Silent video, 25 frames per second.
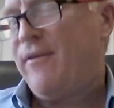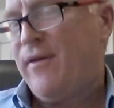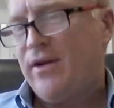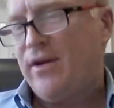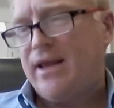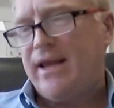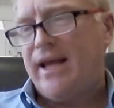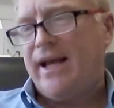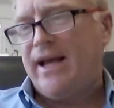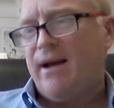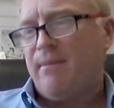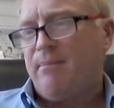if
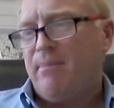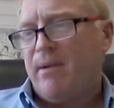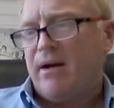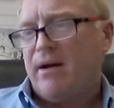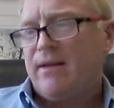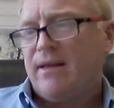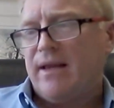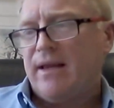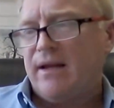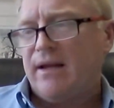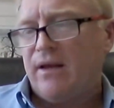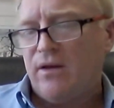you think
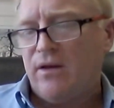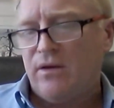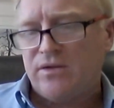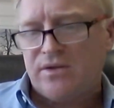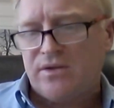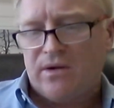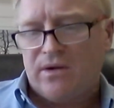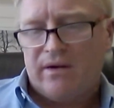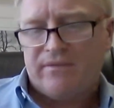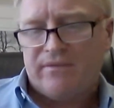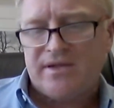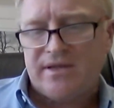about the
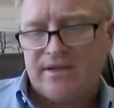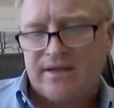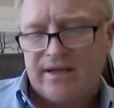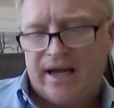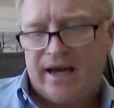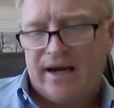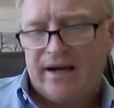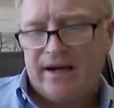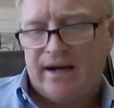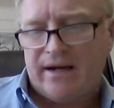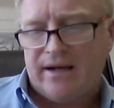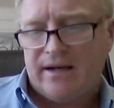sort of
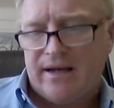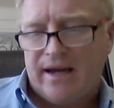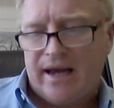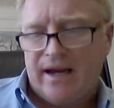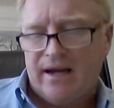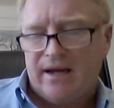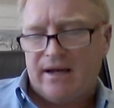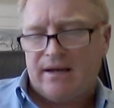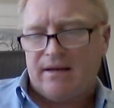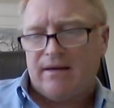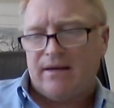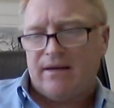standard
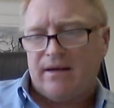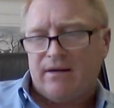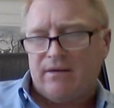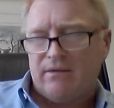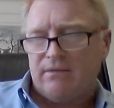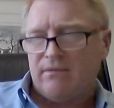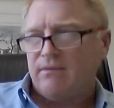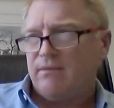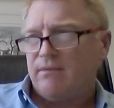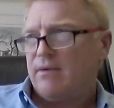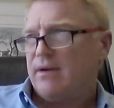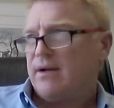and, you
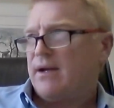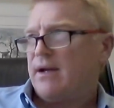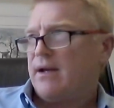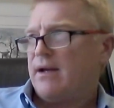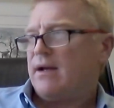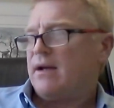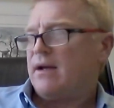know,